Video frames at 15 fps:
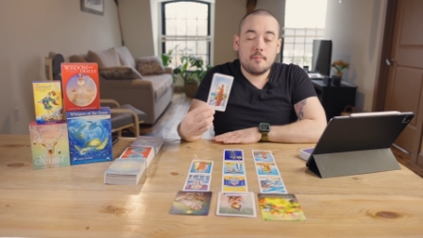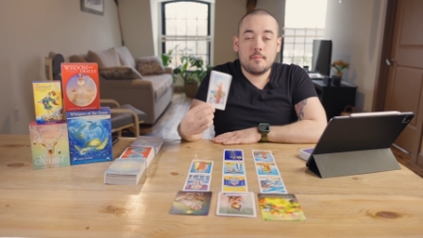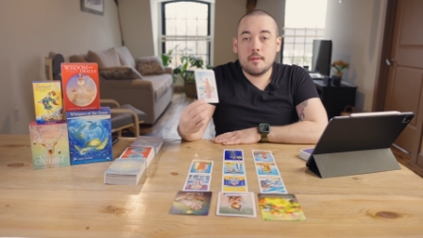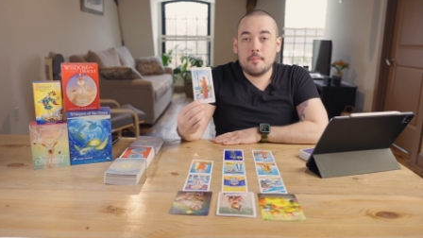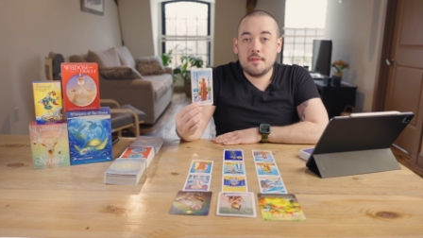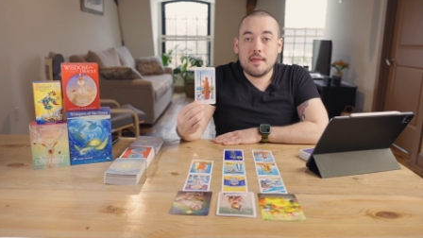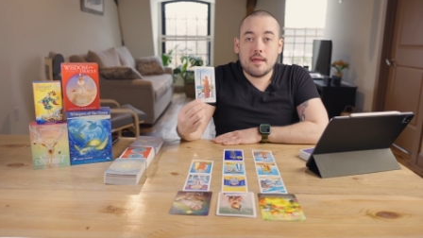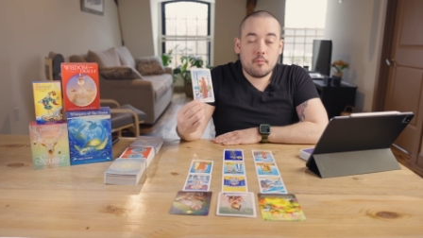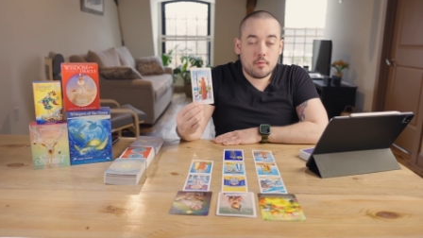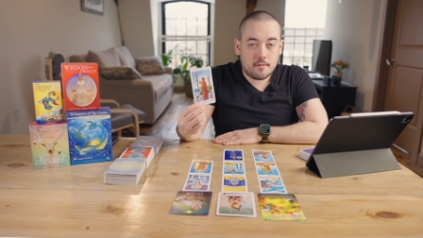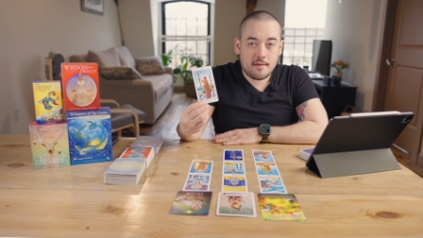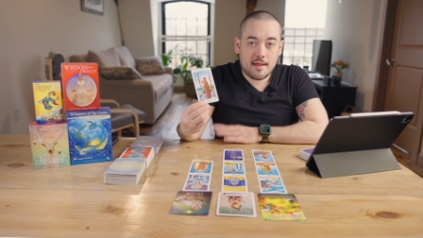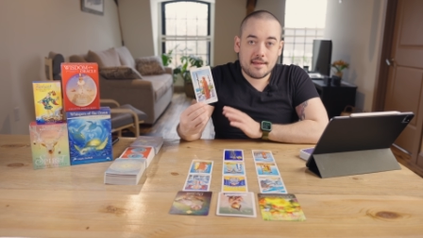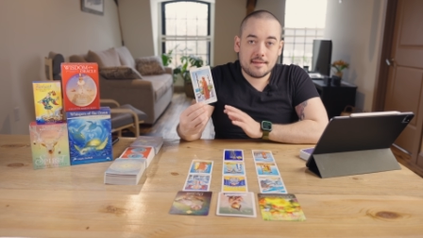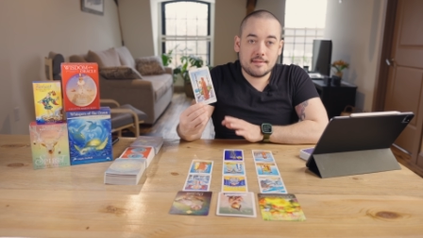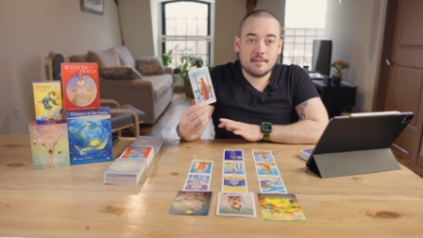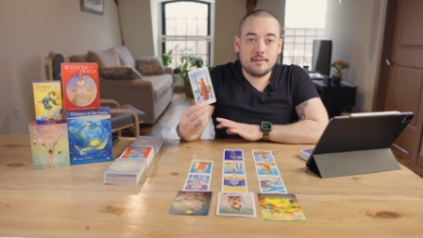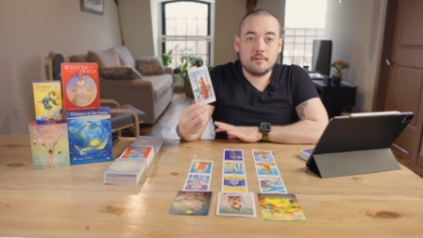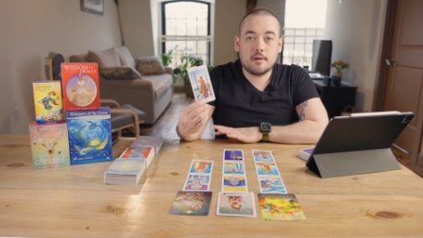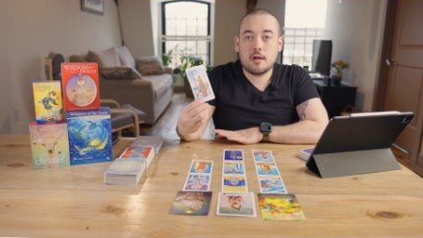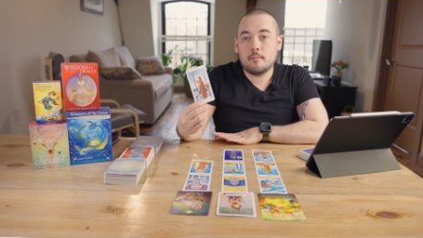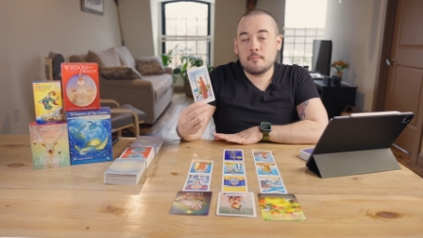Maybe they would have had to leave
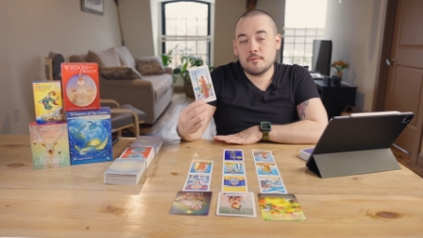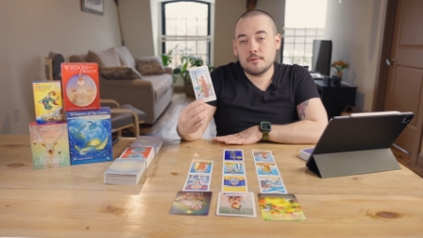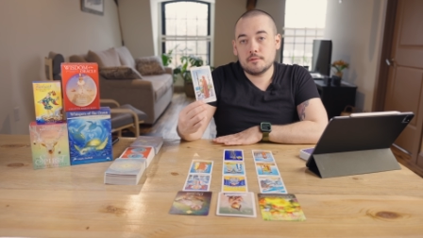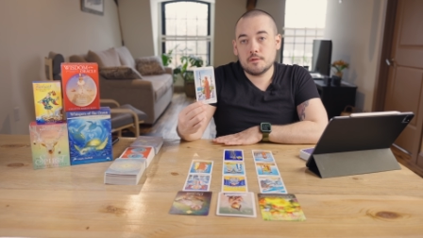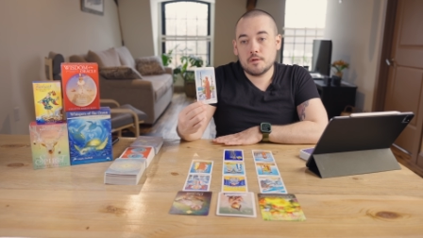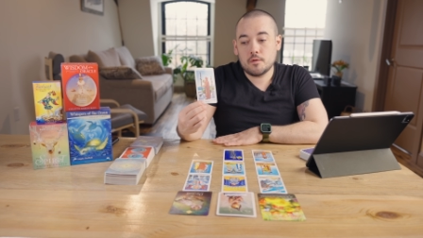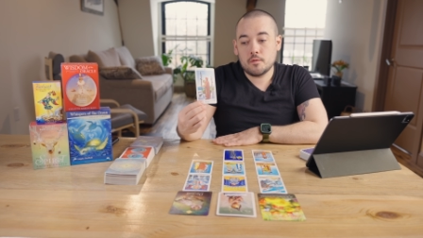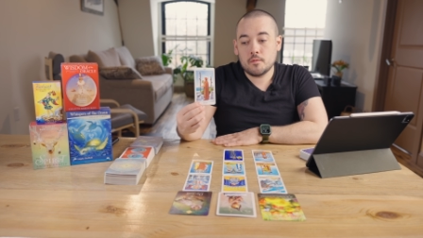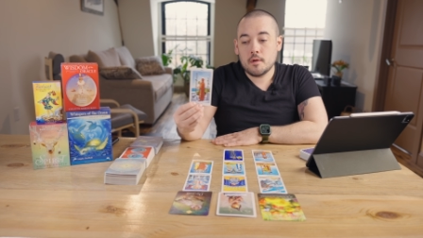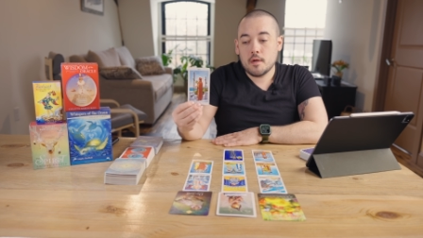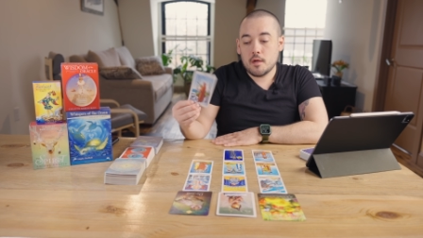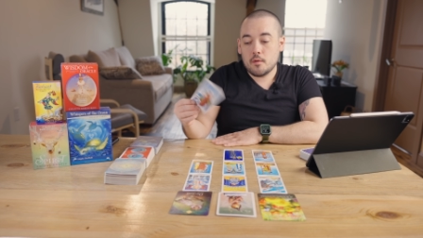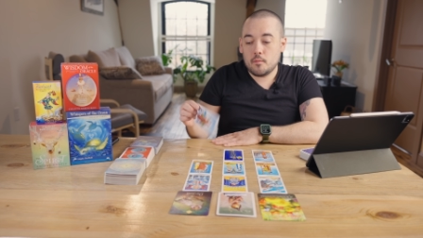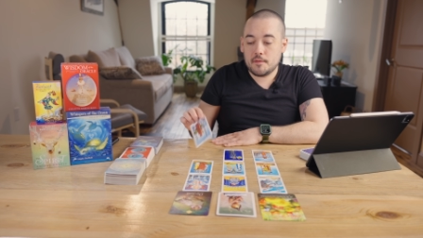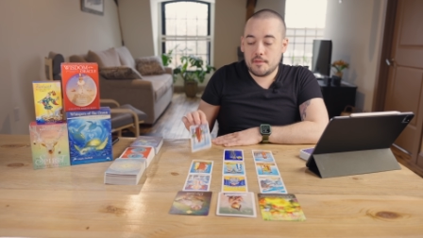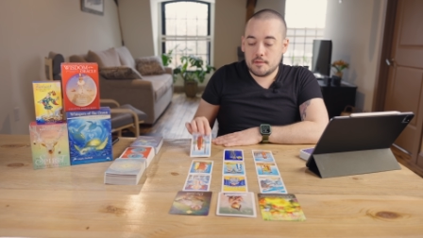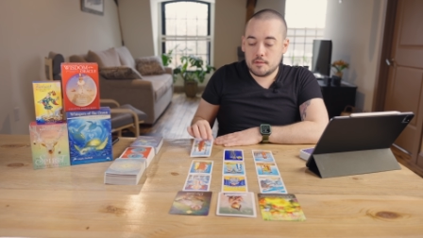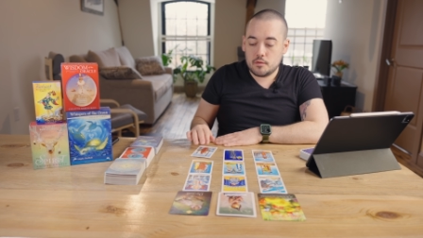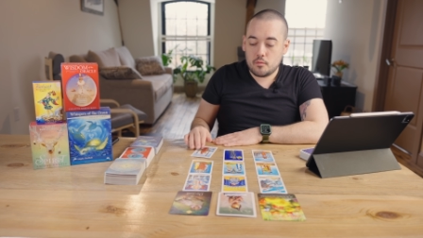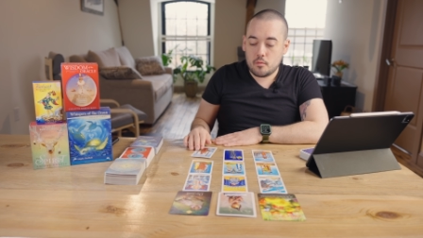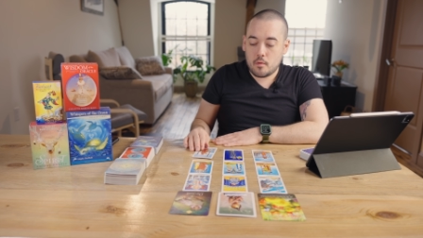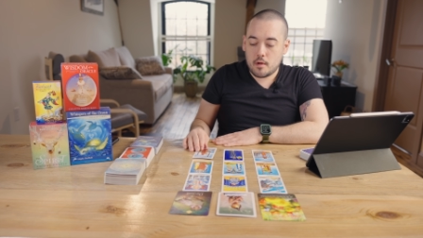a comfort zone with the
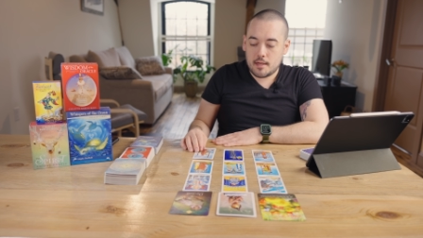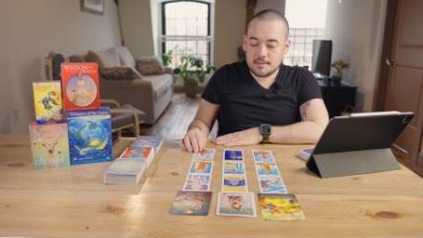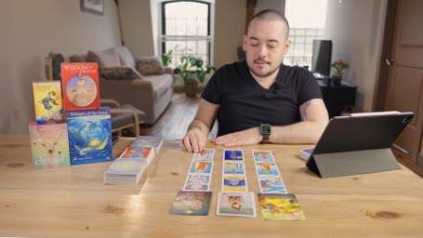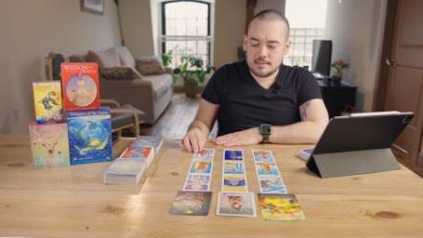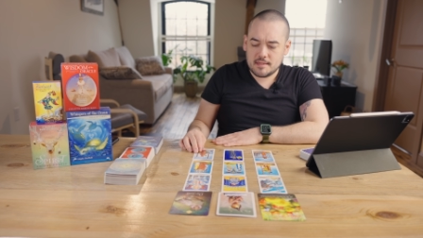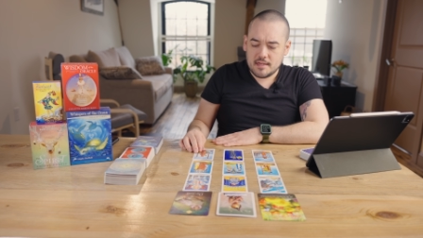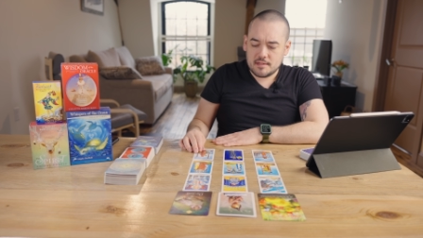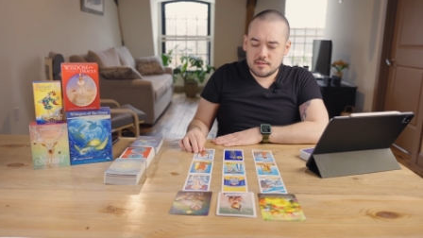Two Wands.